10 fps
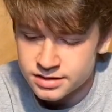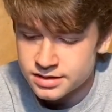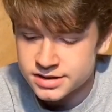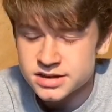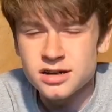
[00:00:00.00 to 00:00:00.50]

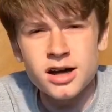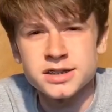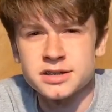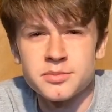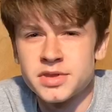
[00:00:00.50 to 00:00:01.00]
it's not
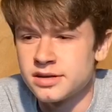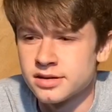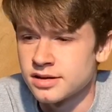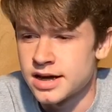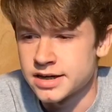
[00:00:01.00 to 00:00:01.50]
something
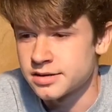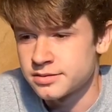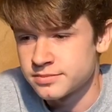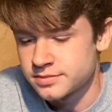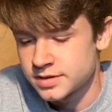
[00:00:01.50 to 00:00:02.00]
to
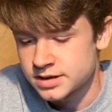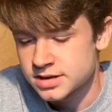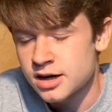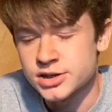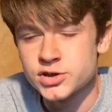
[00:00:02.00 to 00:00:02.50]
it's
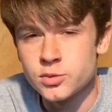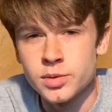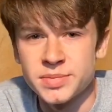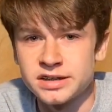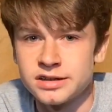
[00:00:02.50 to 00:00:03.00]
not a super
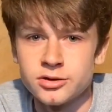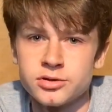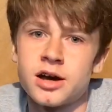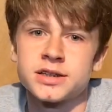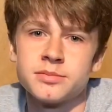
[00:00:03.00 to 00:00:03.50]
big deal
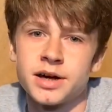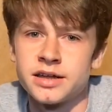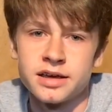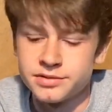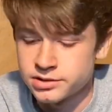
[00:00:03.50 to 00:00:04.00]
not to buy the
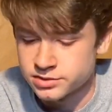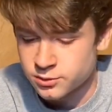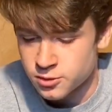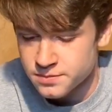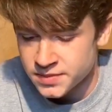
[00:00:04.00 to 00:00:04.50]
headphones
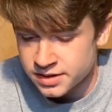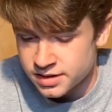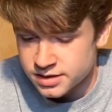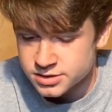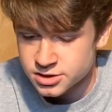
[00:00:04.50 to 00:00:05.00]
for.
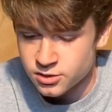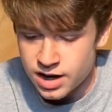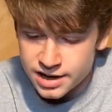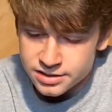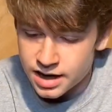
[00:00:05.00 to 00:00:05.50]
So
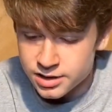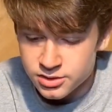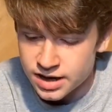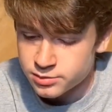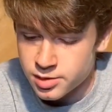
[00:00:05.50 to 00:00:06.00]
I don't
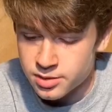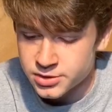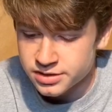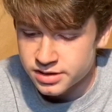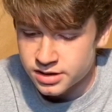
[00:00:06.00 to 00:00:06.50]
have a problem
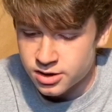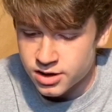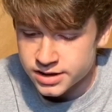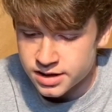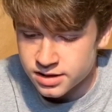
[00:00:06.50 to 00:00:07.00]
with it at all.
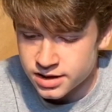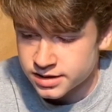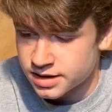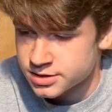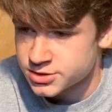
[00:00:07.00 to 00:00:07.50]
I kind of like
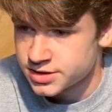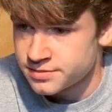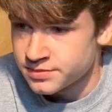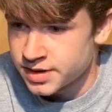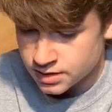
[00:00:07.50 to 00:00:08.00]
it actually.
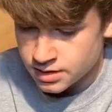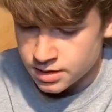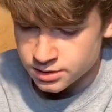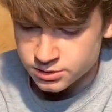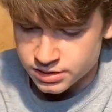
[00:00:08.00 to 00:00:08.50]

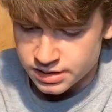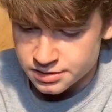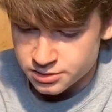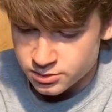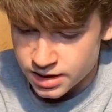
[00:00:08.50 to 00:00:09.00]

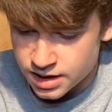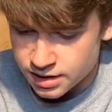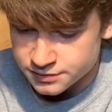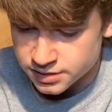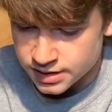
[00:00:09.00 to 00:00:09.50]
Underneath you
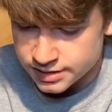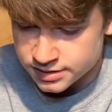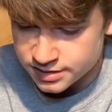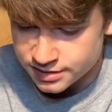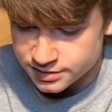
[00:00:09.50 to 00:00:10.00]
have
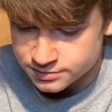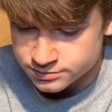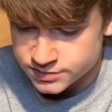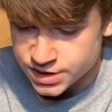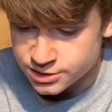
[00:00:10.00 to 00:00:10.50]

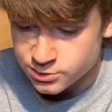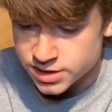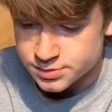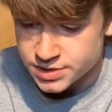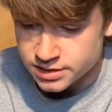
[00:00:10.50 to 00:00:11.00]
Lightning to
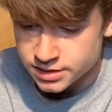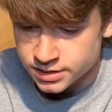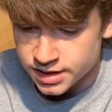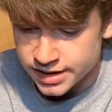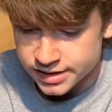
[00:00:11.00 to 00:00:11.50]

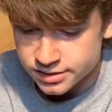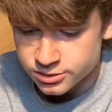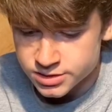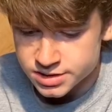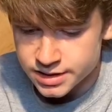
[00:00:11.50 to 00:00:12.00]
USB-A, it
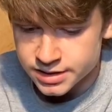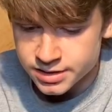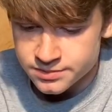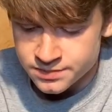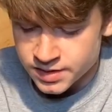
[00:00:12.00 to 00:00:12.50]
looks like.
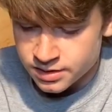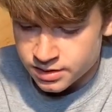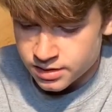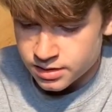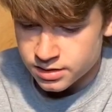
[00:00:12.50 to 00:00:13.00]

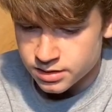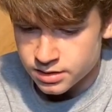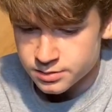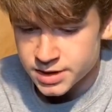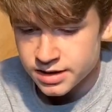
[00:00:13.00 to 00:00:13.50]

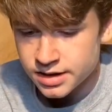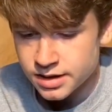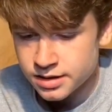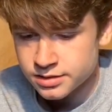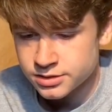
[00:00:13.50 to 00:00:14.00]

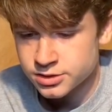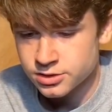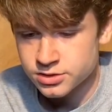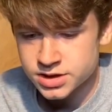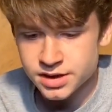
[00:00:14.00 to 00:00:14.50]
And
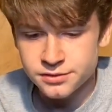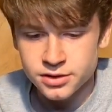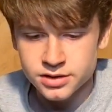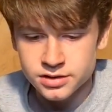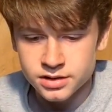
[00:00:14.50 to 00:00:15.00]
your different